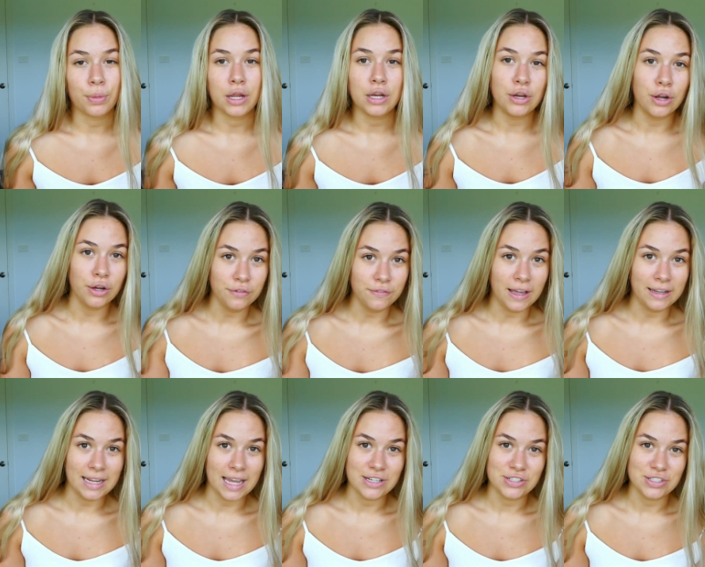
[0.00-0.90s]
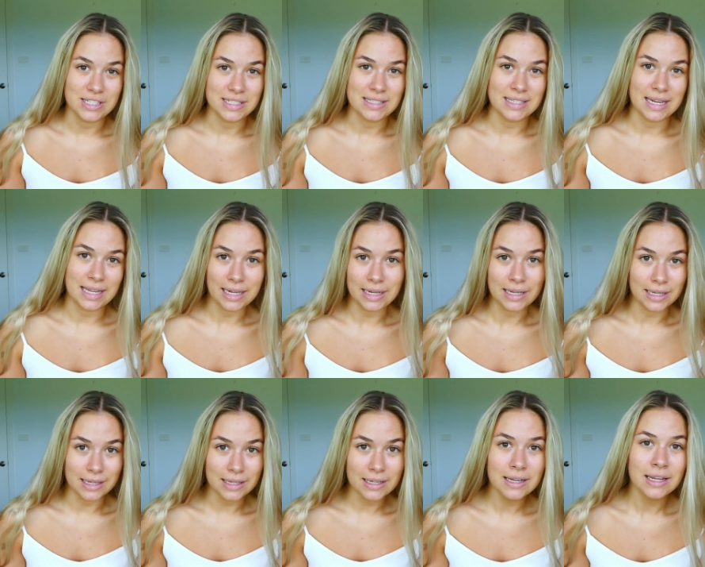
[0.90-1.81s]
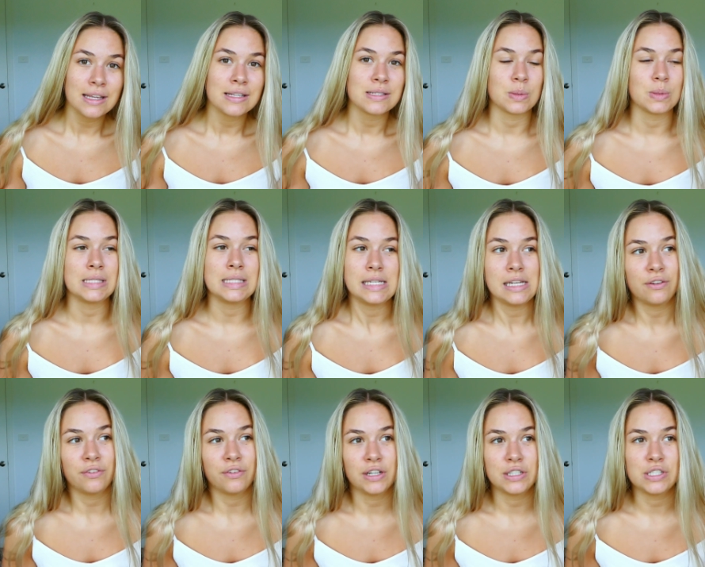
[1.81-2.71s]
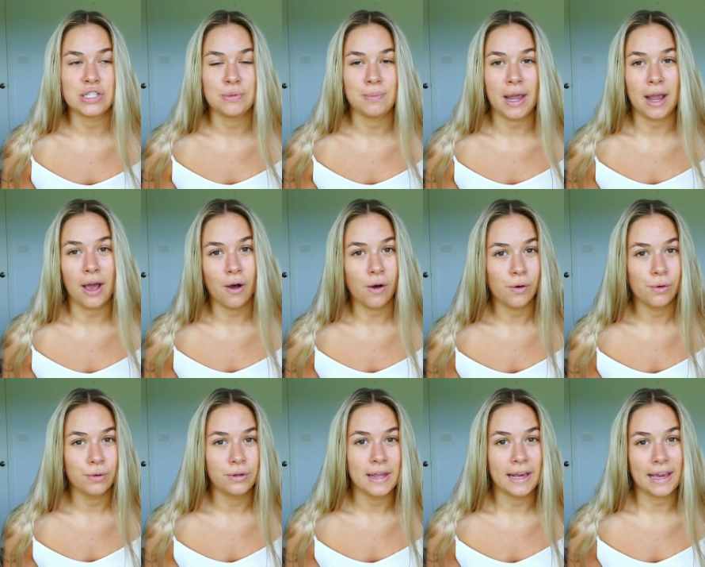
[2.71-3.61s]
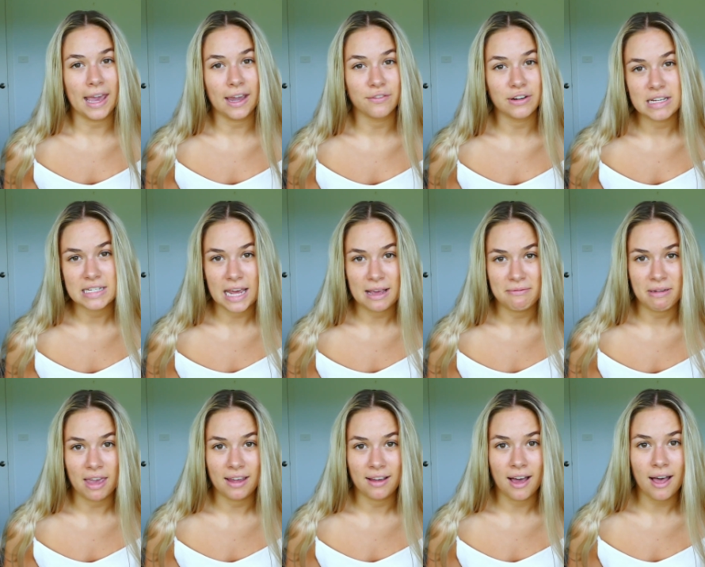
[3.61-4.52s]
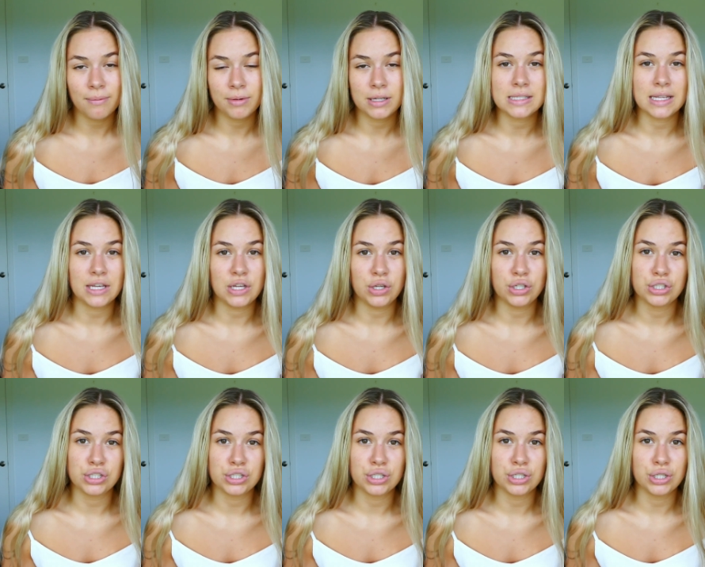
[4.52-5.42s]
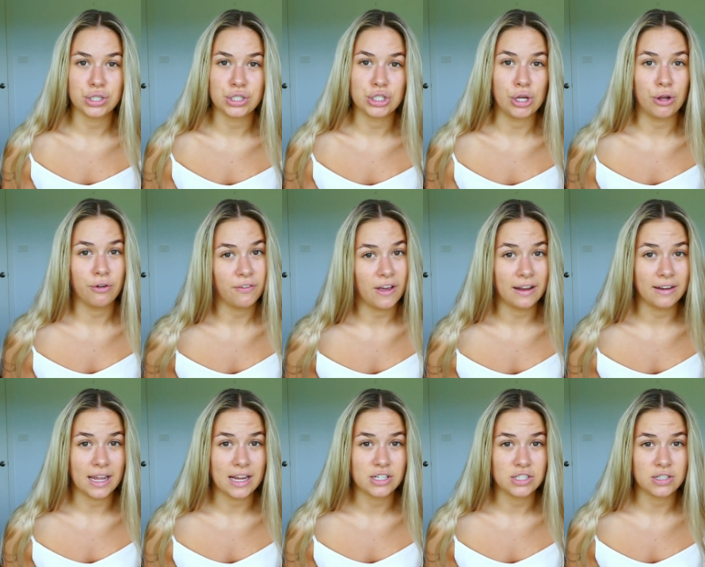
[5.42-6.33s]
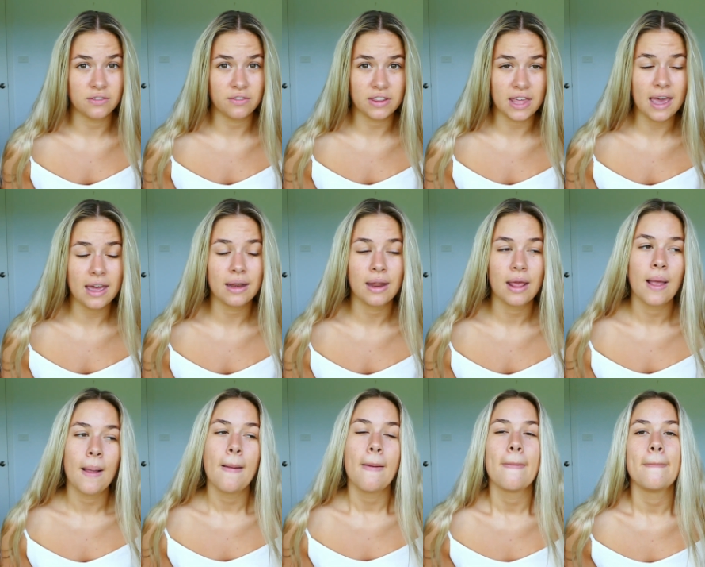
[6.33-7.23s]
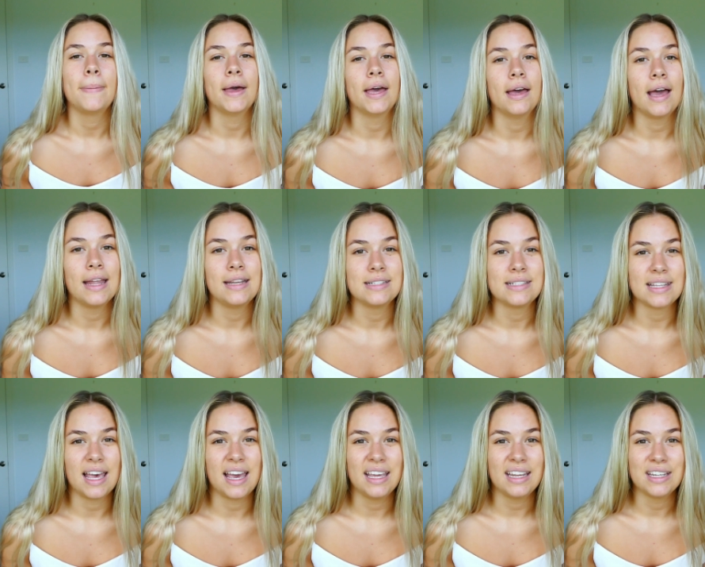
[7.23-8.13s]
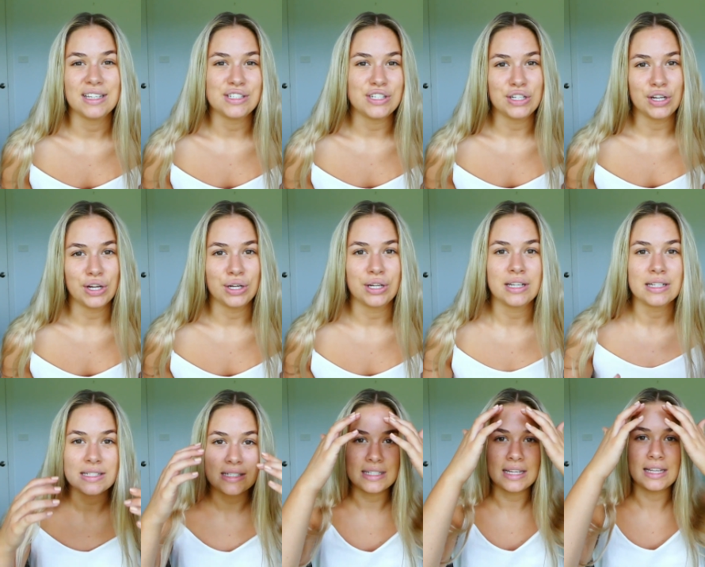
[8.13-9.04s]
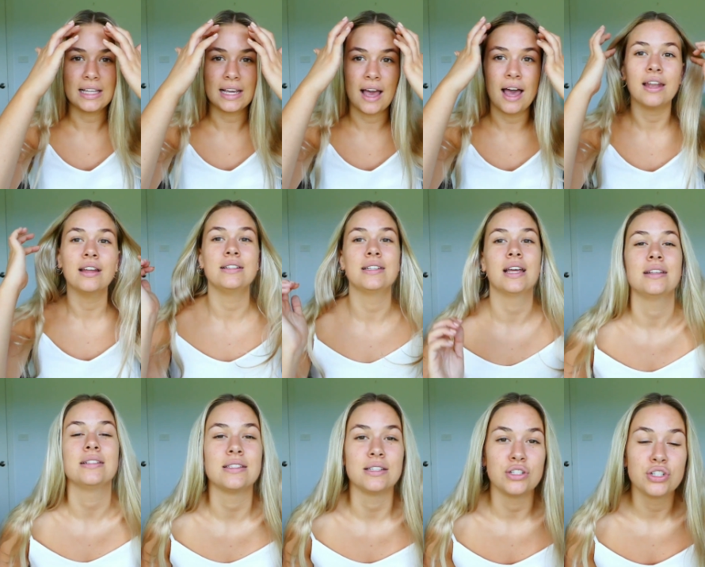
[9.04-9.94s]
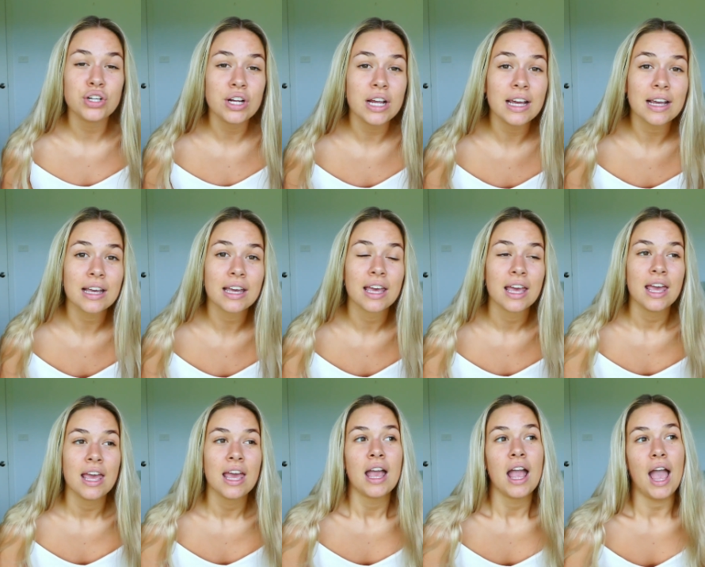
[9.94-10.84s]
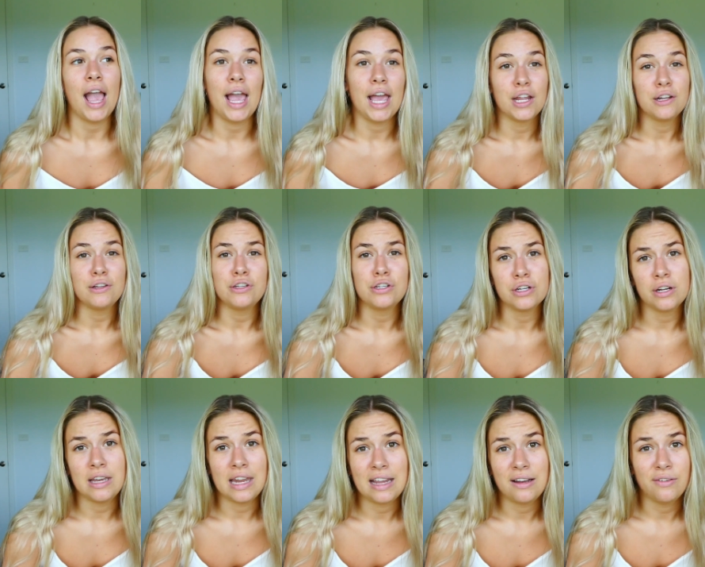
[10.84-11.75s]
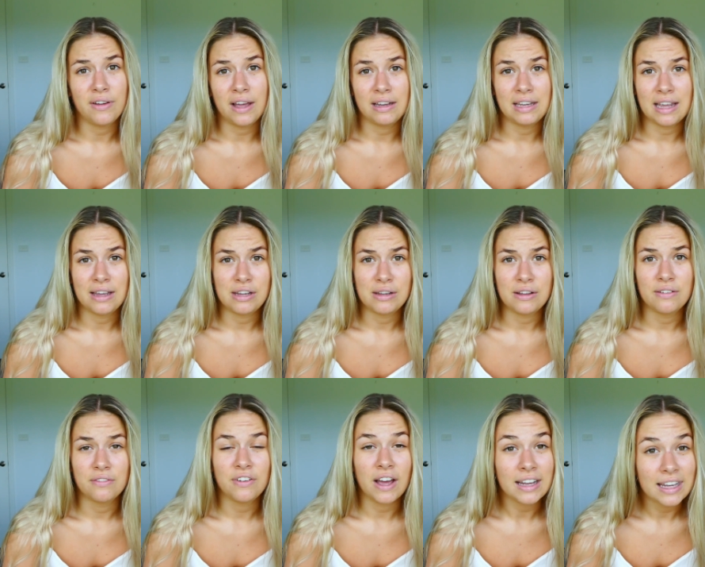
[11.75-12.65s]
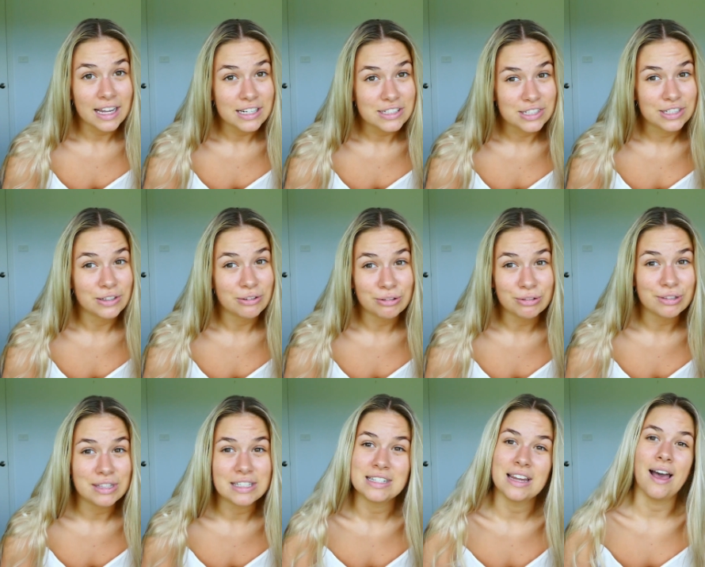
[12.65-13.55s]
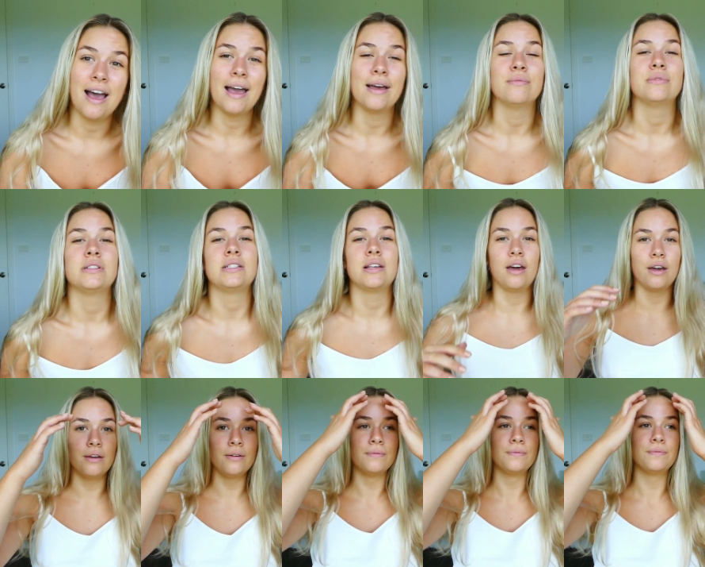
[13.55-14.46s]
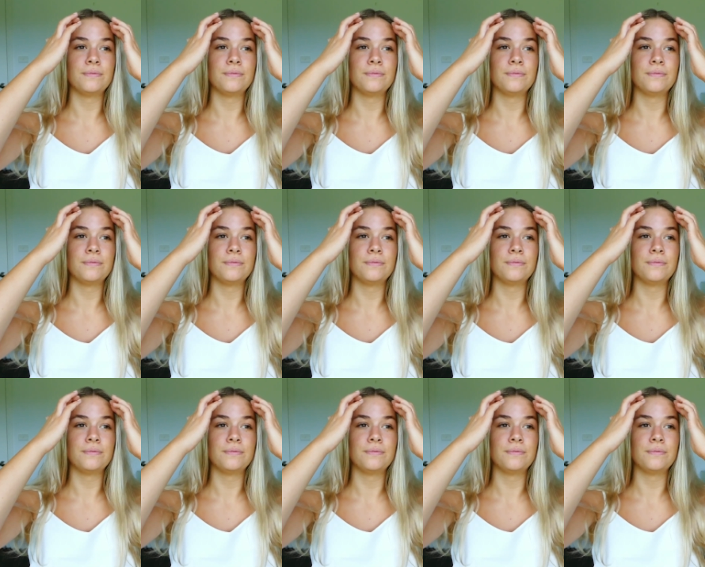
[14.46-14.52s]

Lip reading: No foundation is needed, so it's different to my old like everyday makeup because I used to do foundation for that. But I decided, concealer kind of does the trick and you don't need foundation all the time. So